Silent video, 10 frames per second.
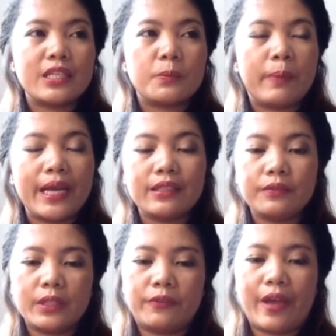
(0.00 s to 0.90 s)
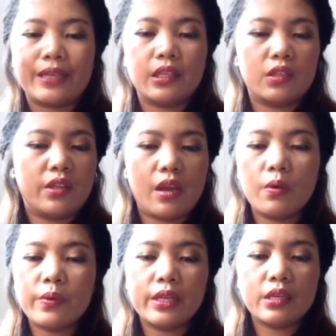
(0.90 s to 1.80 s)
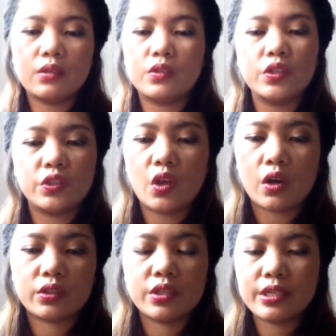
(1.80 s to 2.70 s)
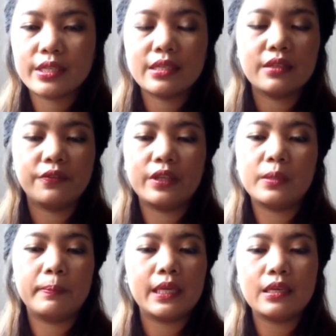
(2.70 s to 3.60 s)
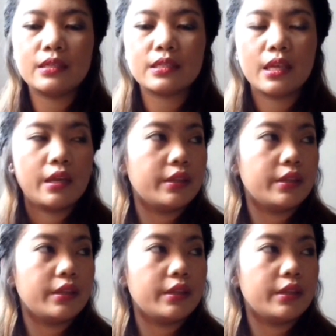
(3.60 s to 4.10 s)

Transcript: Despite of the fact that they're really good doctors in the Philippines,